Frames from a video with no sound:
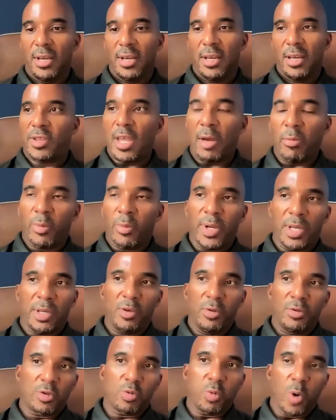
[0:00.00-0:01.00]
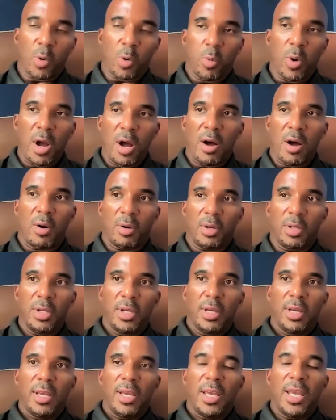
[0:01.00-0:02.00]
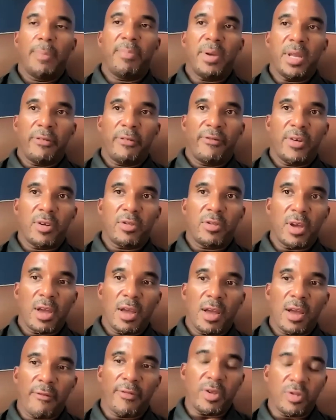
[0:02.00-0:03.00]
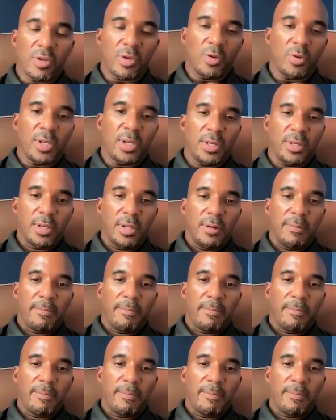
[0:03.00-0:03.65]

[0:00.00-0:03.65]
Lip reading: is that when we do this work well, it benefits every student.